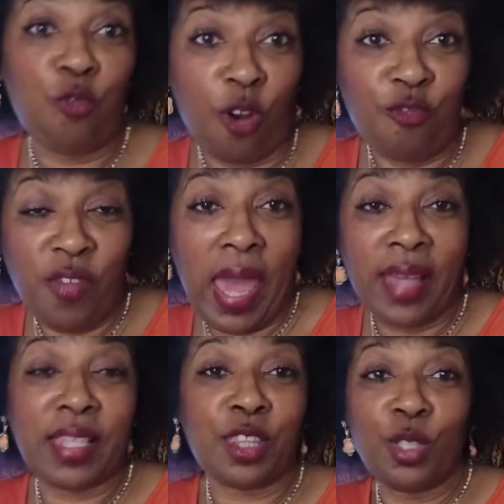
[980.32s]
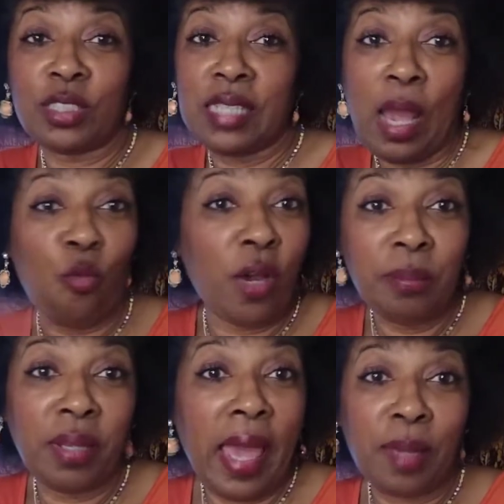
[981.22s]
for a fact that there is not
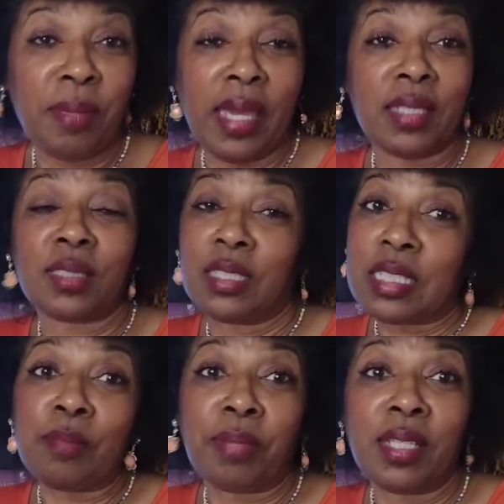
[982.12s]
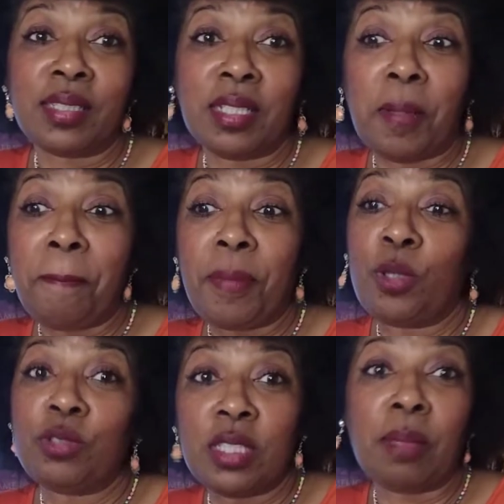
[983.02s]
one black man that's going to get picked up
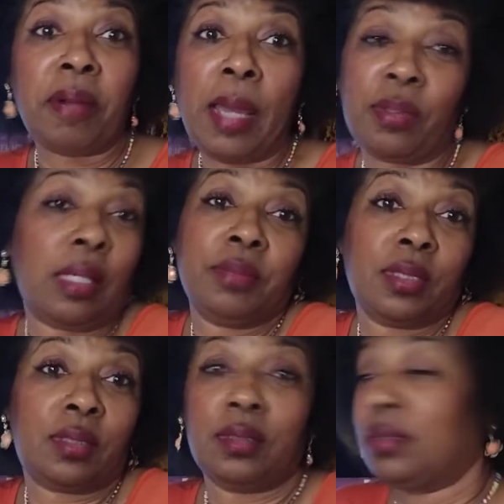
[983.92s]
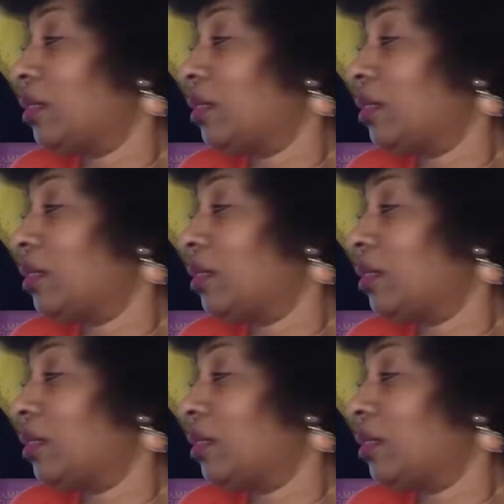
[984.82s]
who's in the Bible. I'm just,